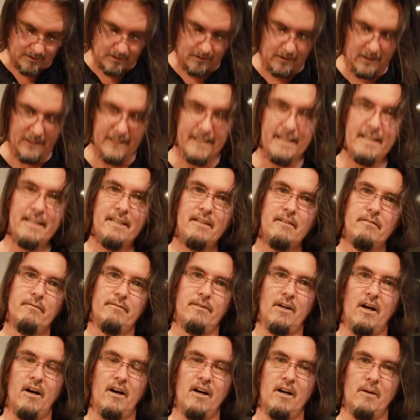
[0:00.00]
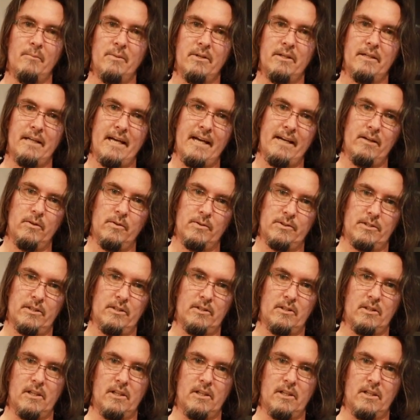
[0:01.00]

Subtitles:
clean environment and also